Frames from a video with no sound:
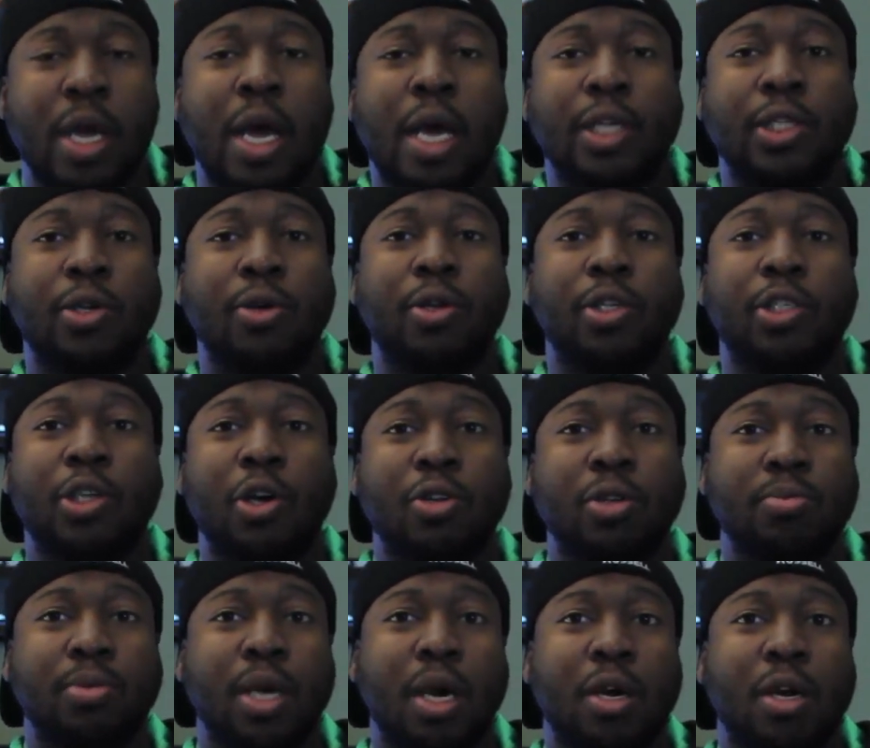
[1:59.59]
So the shows
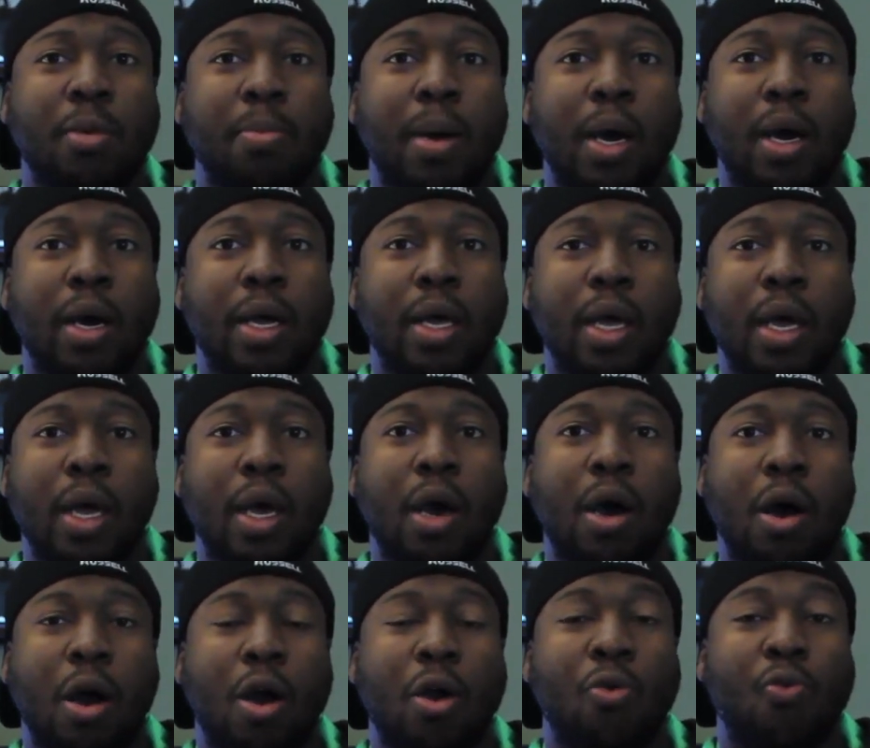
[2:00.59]
I'm talking about are